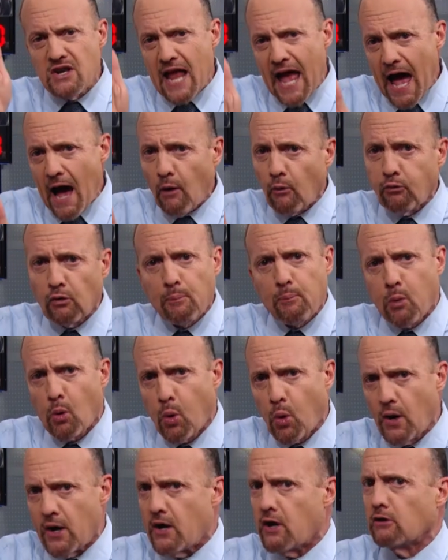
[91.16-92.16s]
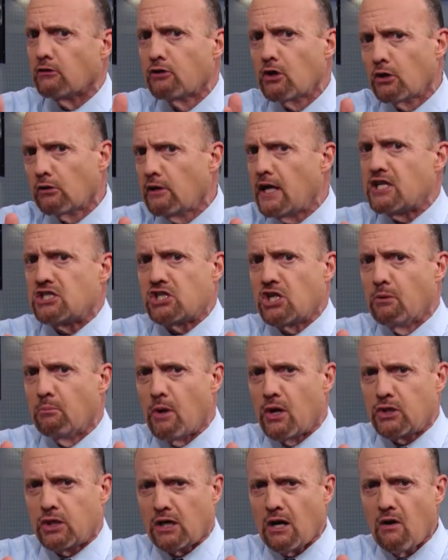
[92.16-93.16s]
now reported a little less than a
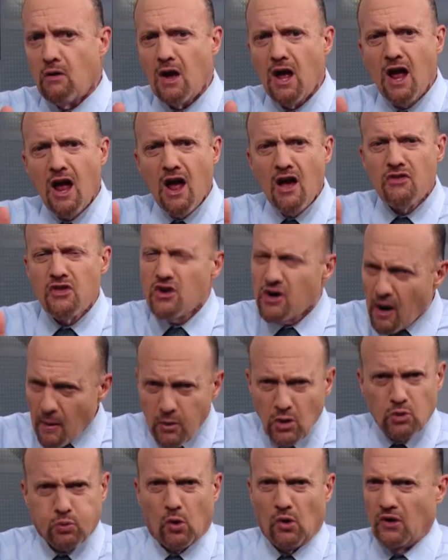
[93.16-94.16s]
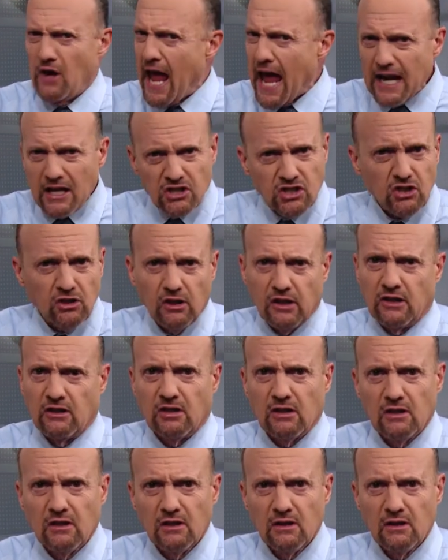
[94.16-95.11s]
month ago, the numbers were excellent.